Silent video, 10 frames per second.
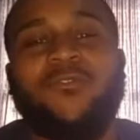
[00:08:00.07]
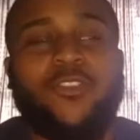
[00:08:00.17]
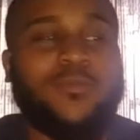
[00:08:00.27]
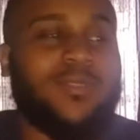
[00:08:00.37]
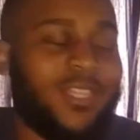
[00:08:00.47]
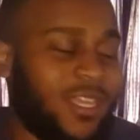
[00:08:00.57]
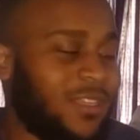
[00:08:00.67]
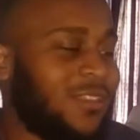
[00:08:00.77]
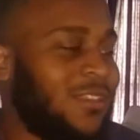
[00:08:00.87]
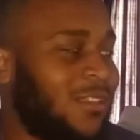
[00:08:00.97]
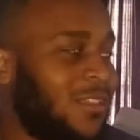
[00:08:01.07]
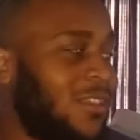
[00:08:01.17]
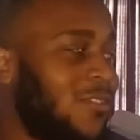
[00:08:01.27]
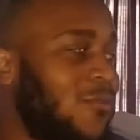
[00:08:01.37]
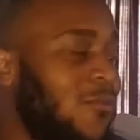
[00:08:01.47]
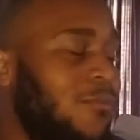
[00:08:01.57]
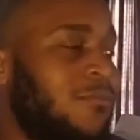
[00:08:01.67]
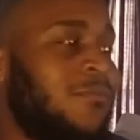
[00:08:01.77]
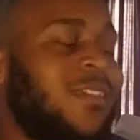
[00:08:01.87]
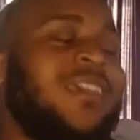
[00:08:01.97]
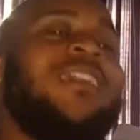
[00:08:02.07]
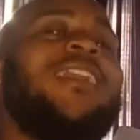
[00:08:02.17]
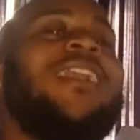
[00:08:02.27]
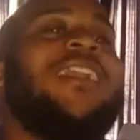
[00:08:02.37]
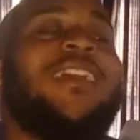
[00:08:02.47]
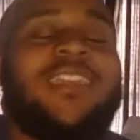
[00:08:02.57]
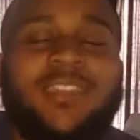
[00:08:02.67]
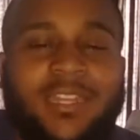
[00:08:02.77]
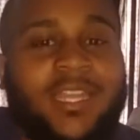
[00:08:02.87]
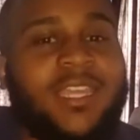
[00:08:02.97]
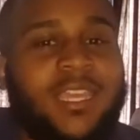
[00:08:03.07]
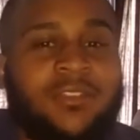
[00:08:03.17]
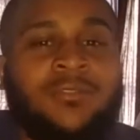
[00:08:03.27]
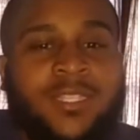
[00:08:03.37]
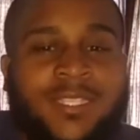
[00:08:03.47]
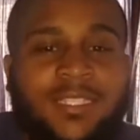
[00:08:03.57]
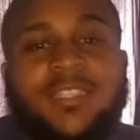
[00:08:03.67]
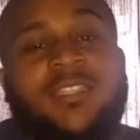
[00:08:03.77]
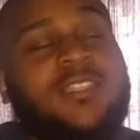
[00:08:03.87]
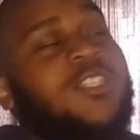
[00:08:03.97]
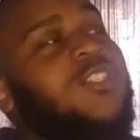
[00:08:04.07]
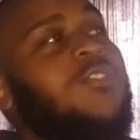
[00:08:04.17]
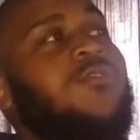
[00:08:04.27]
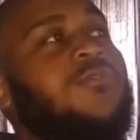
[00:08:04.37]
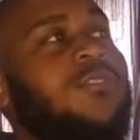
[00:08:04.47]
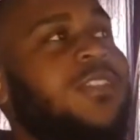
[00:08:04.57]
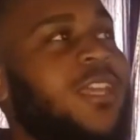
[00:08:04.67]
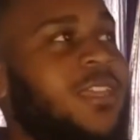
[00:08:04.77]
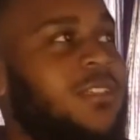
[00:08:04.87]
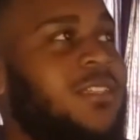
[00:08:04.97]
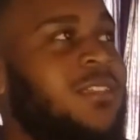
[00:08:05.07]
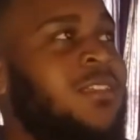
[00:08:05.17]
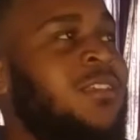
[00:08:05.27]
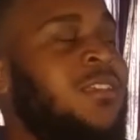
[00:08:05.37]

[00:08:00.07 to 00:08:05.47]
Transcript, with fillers: Free Black. Man, I hate that I got on this CD so late.